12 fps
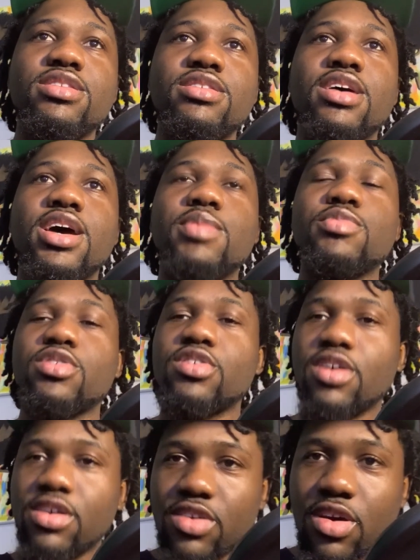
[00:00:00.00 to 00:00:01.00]
times
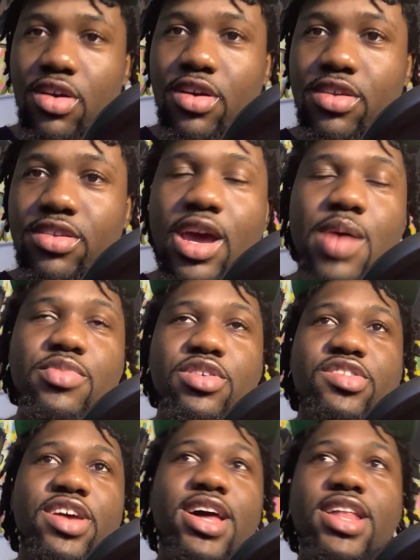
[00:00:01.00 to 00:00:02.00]
are hard, times
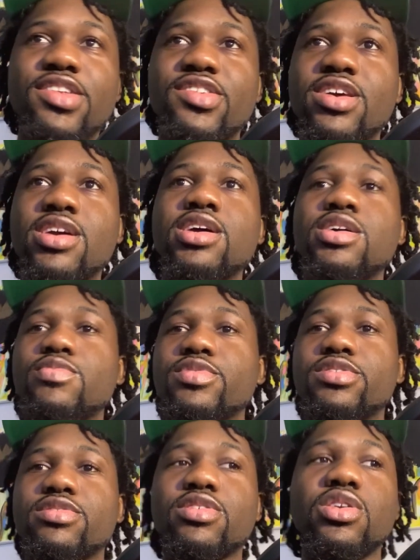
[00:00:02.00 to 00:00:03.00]
are challenging,
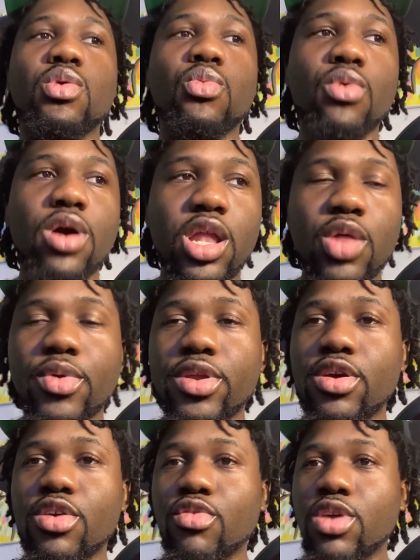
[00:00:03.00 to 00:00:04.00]
we're just going to wallow
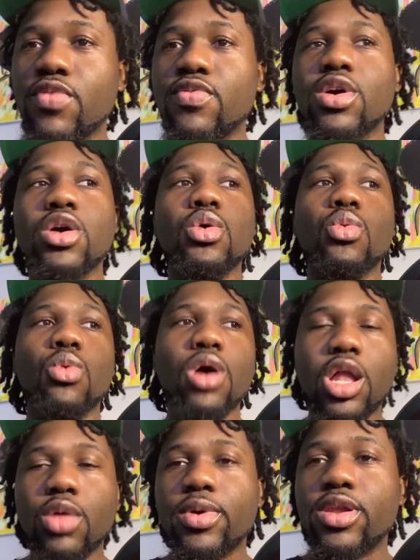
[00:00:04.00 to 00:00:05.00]
in our grief,
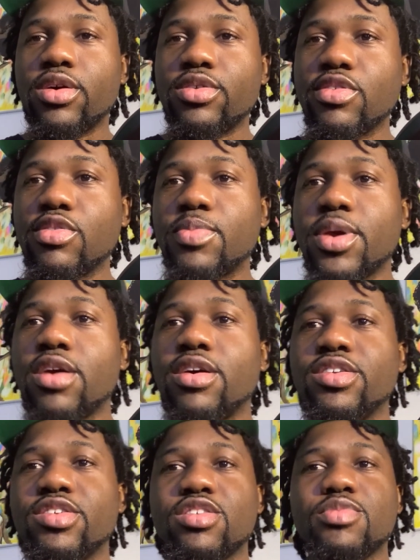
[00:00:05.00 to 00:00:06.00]
wallow in our despair,
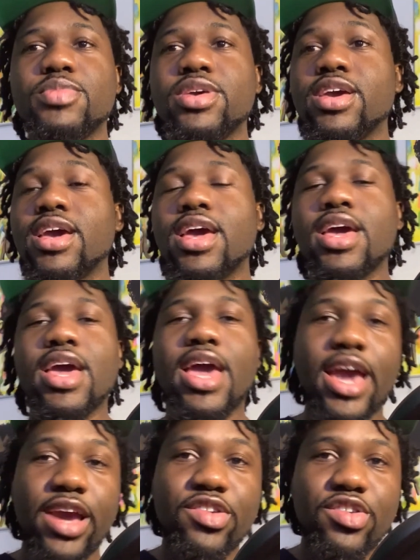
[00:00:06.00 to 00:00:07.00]
and just be
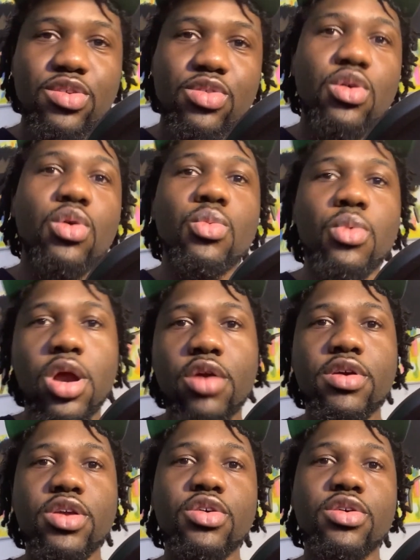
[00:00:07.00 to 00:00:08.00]
anxious or
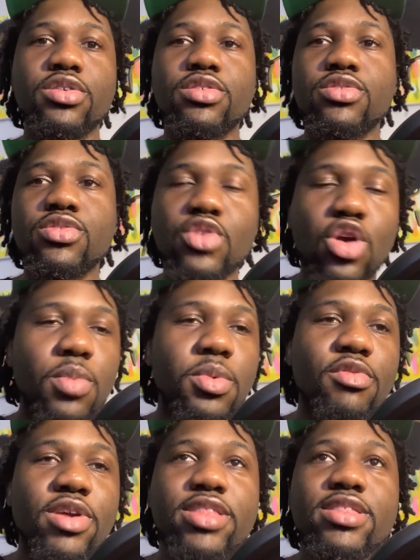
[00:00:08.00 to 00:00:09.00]
worried or
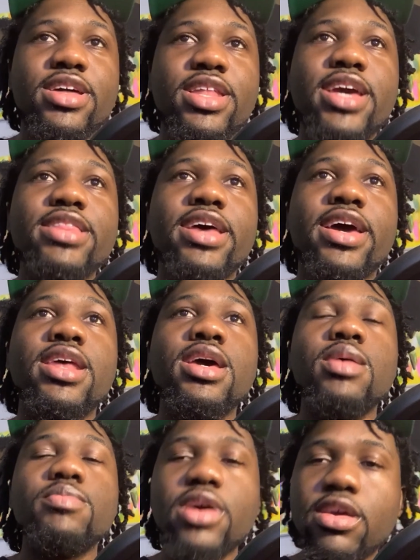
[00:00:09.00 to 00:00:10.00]
disturbed or anything like that.
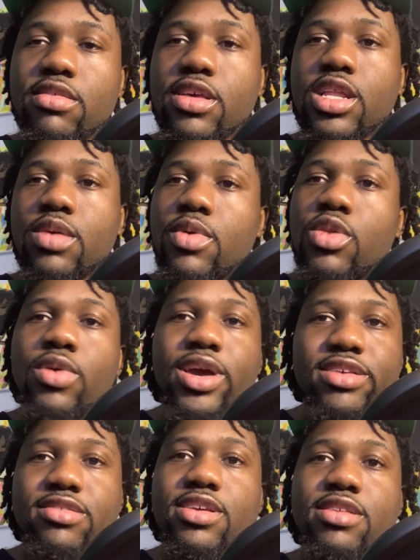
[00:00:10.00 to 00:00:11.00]
Basically, when you
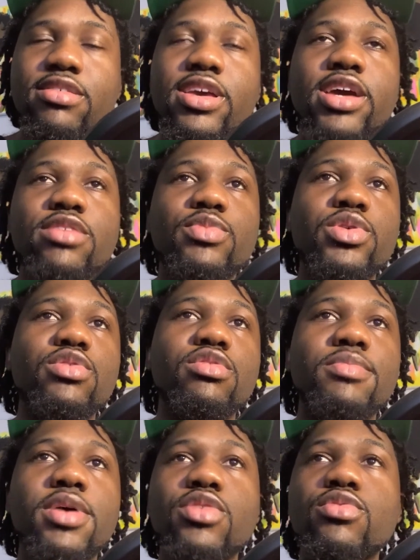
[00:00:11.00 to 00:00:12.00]
STTS, when you
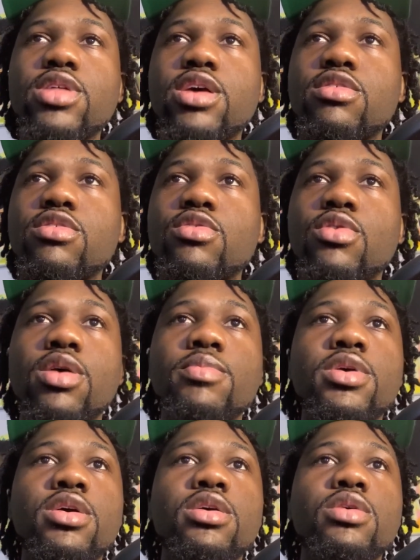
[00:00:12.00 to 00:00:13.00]
smile through that
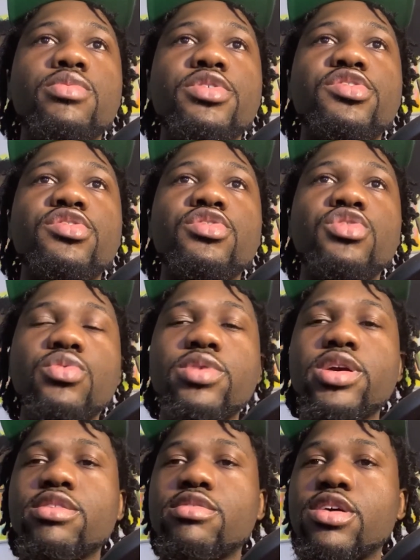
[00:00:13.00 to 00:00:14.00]
storm, what you're
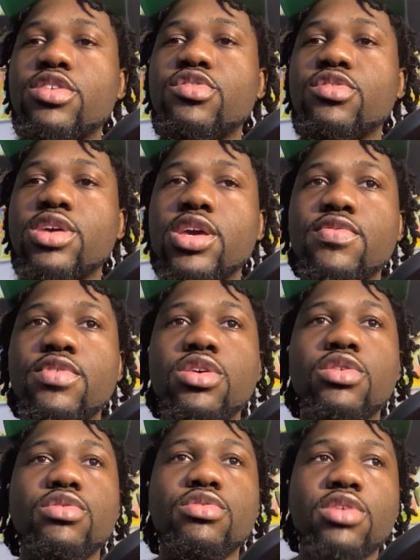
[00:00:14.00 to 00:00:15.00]
doing is that you're
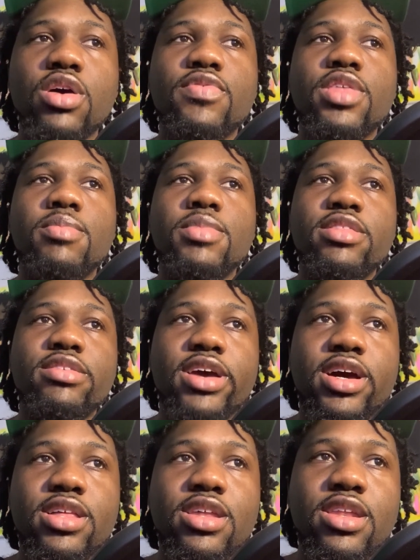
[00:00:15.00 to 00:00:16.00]
giving yourself that
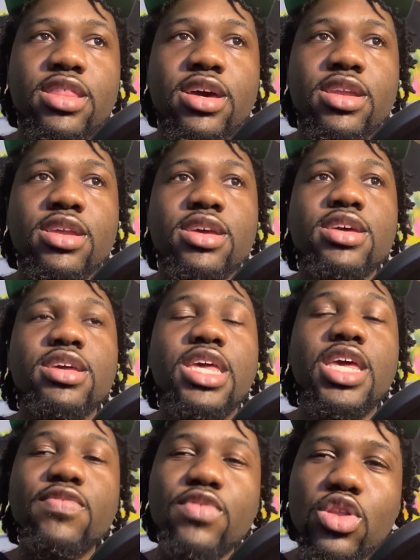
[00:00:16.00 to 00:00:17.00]
mentality that
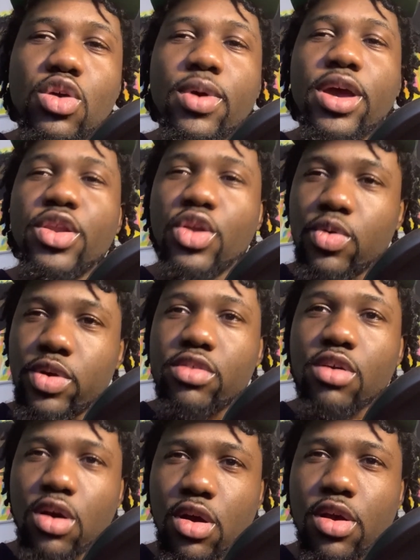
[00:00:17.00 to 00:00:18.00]
even though I know
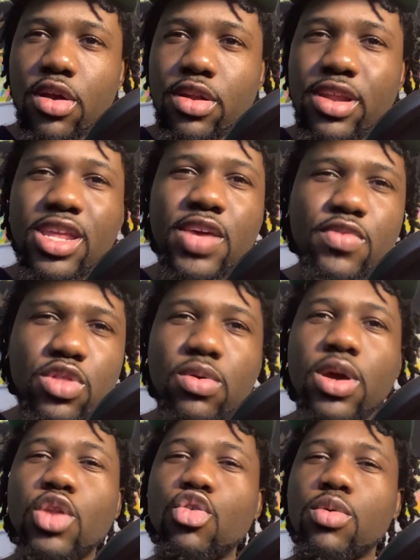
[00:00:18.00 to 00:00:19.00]
it's hard and even
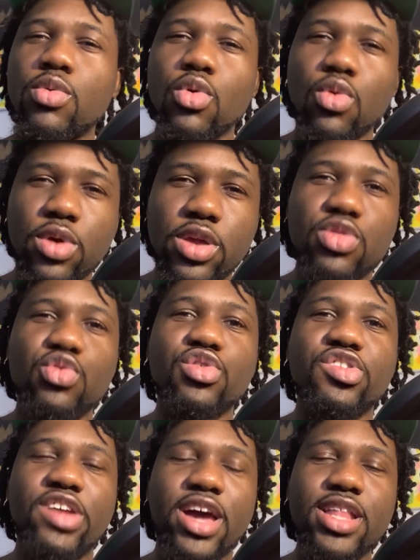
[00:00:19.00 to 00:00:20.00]
though I know I'm going through
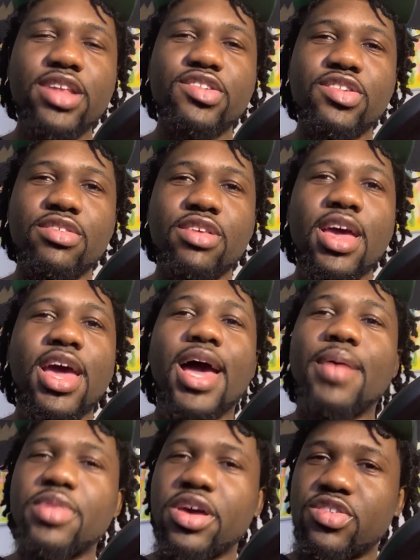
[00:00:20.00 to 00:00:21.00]
challenges,
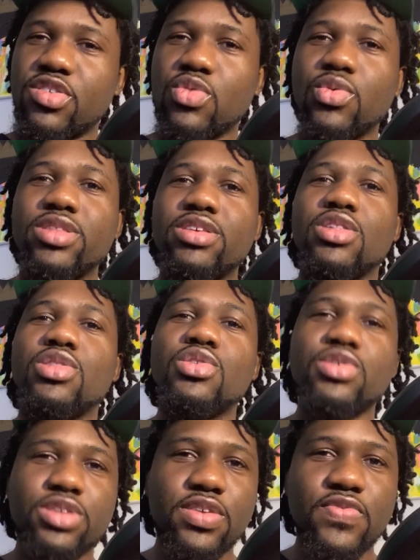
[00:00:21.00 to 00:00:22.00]
I'm not just going to
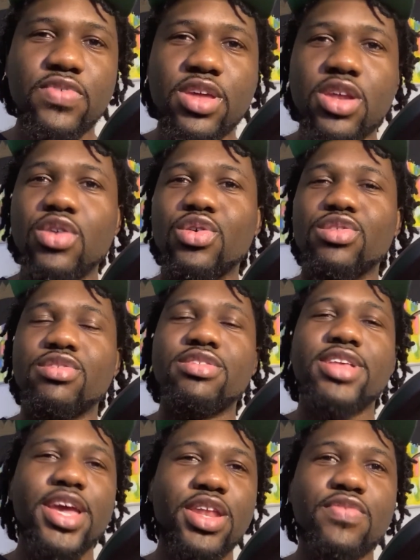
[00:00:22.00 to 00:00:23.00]
look defeated or
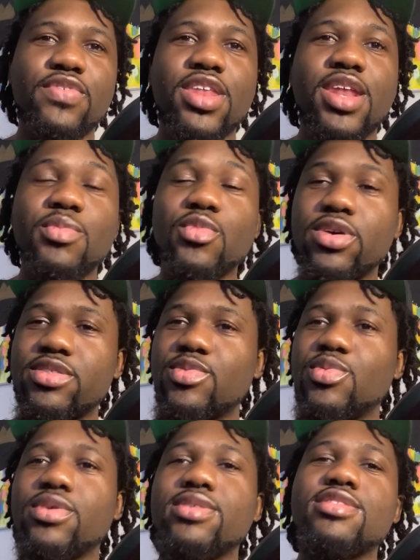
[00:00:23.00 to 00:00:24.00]
stay defeated. I'm going
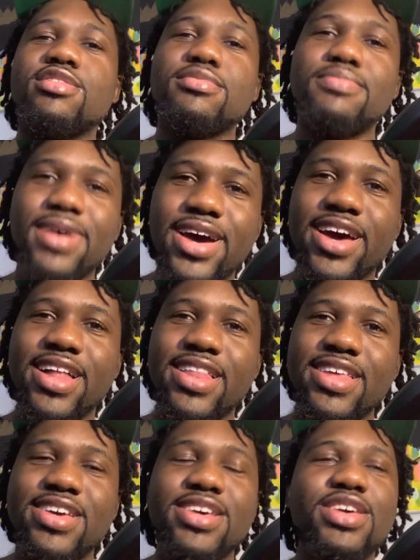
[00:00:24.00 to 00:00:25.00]
to
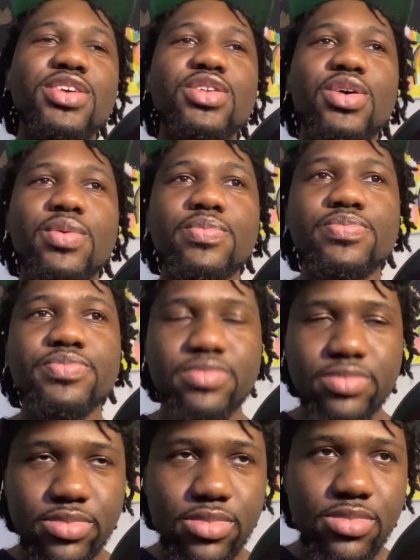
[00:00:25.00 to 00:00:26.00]
smile. You're
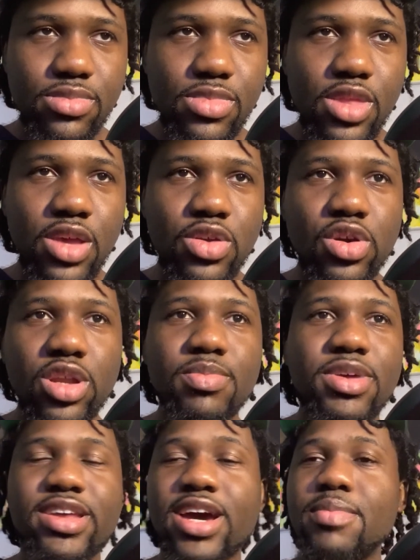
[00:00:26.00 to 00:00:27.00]
going to
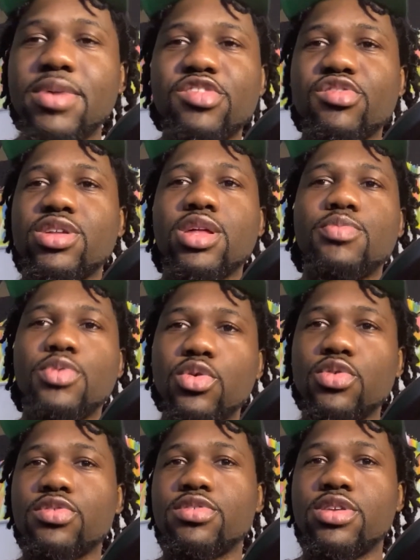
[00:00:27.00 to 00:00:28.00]
be diametrically
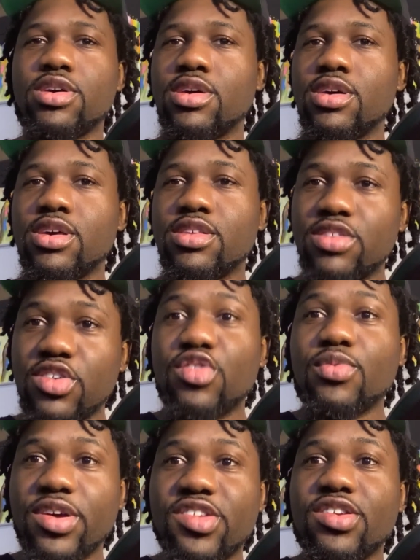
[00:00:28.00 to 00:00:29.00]
opposed to the
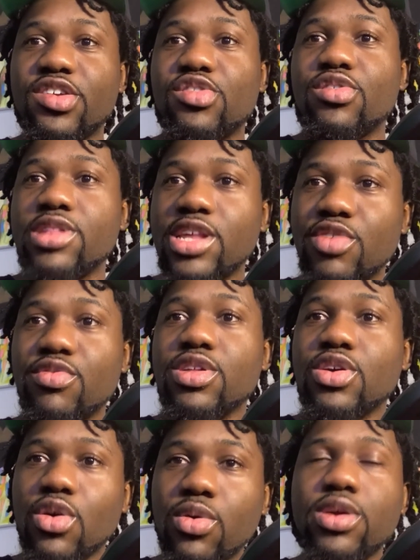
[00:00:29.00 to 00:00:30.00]
situation that you're
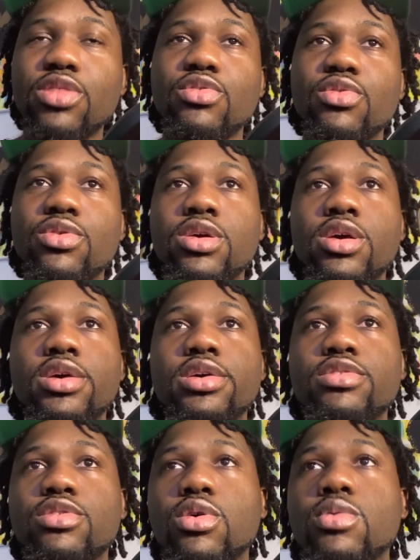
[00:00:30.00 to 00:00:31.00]
literally going through.
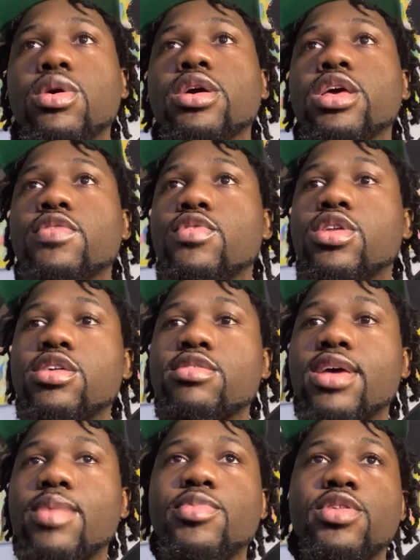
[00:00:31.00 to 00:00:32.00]
So I'll give you an
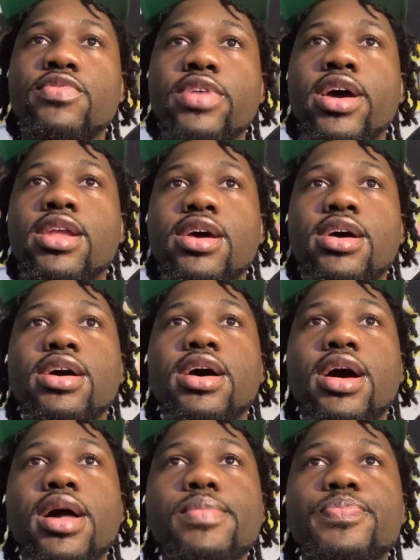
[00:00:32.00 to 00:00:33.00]
example of that.
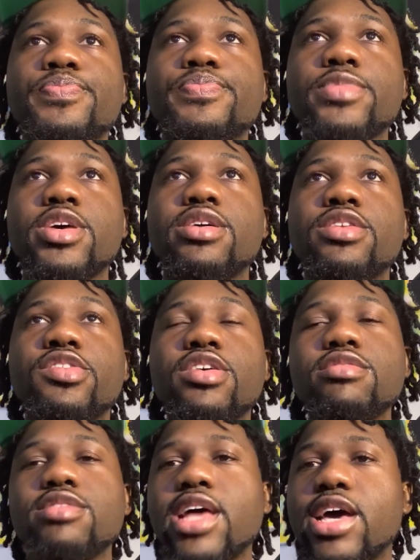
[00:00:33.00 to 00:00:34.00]

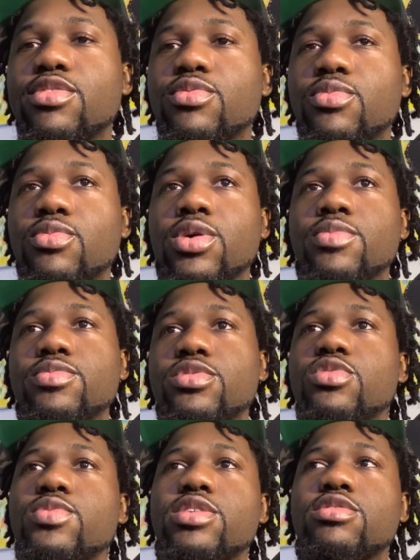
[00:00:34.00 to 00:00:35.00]
Just
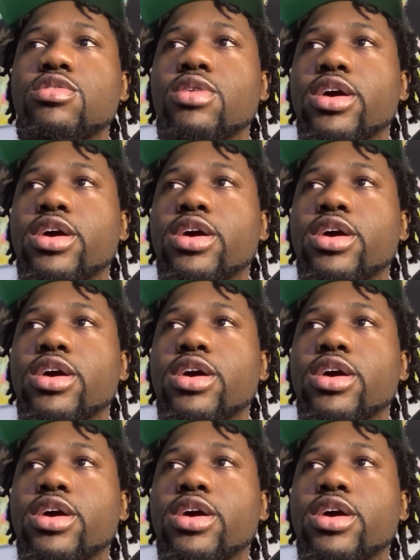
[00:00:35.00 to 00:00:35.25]
2 weeks ago,